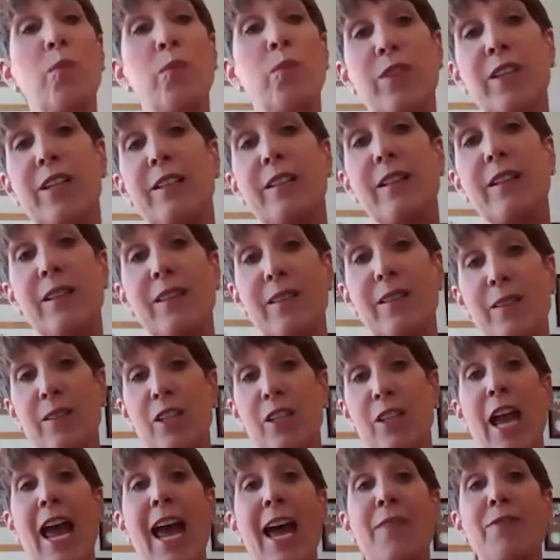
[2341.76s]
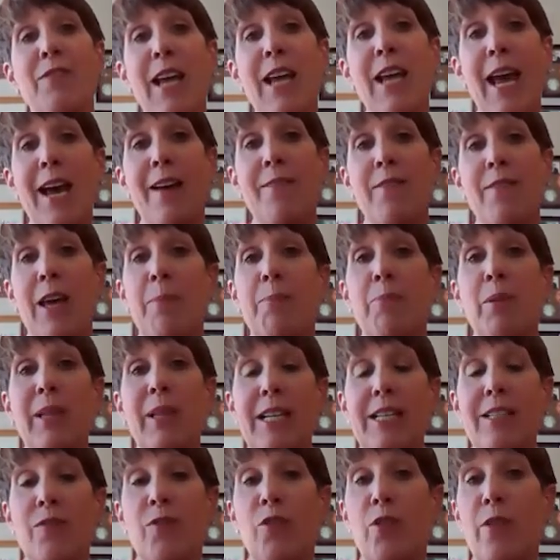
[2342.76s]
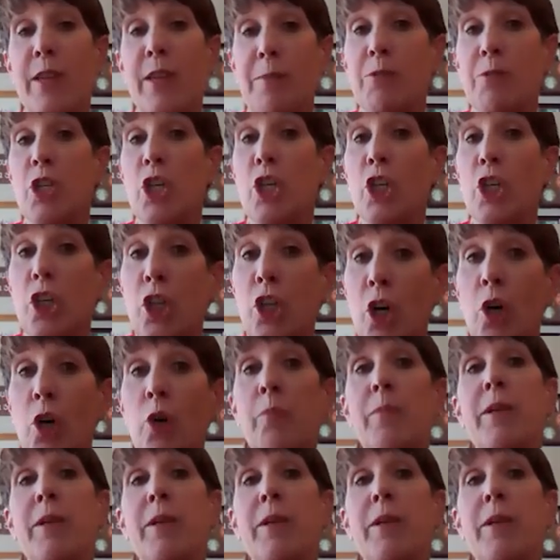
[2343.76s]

um, but uh, you have to have that place for them to go